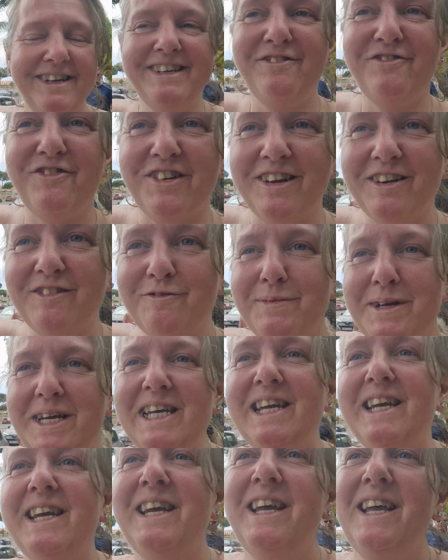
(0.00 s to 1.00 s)
in front of
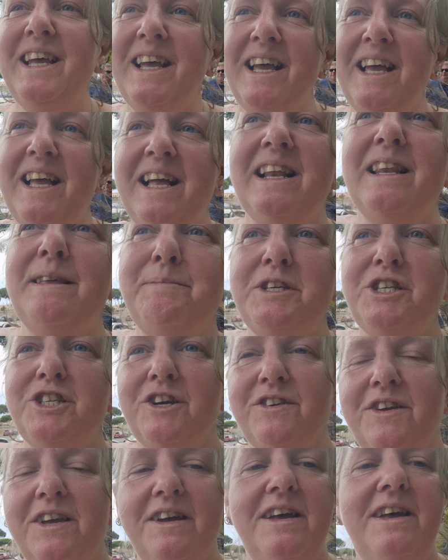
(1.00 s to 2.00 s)
me. Let me
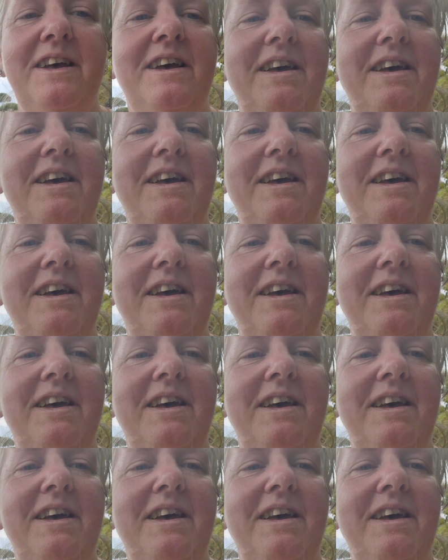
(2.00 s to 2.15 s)
show you.